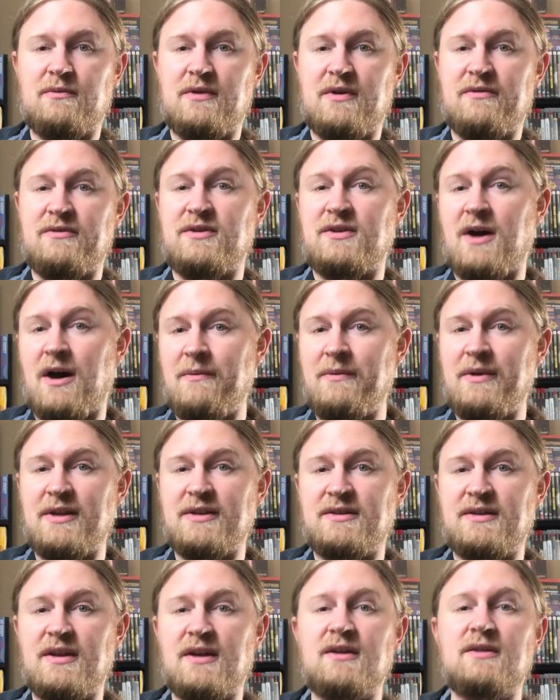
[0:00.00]
We have a dominant
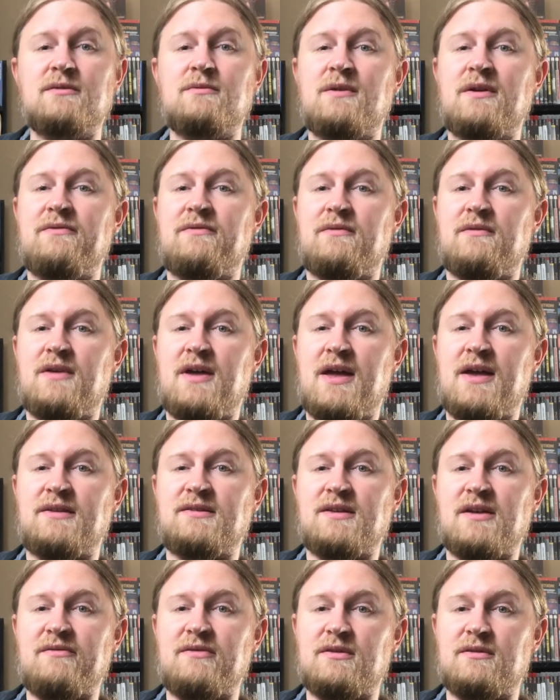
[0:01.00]
6, we have
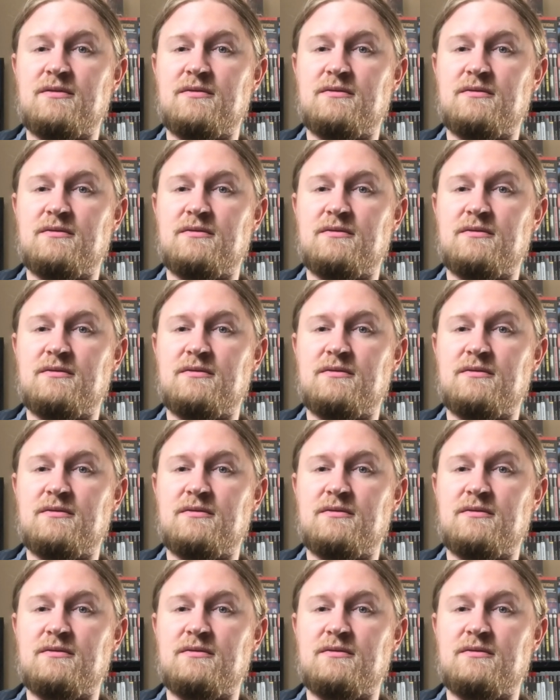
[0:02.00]
A7.